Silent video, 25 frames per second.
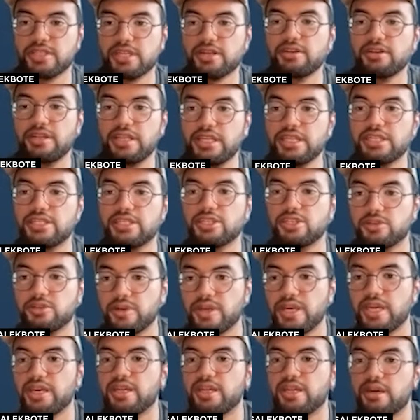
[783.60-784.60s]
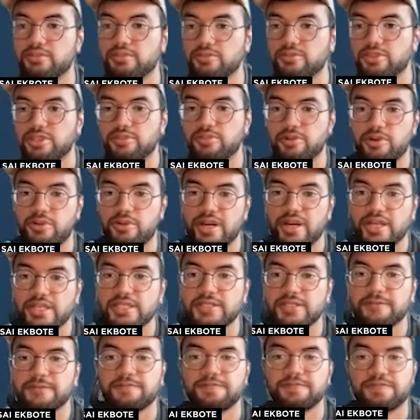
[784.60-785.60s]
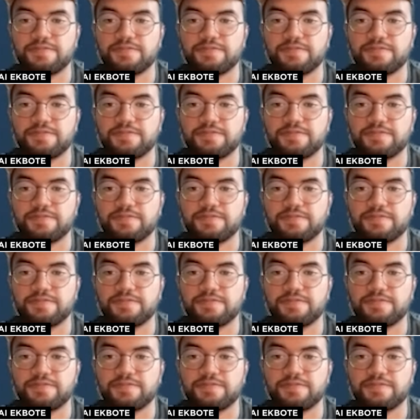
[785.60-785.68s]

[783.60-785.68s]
that are needed to create an upstream request,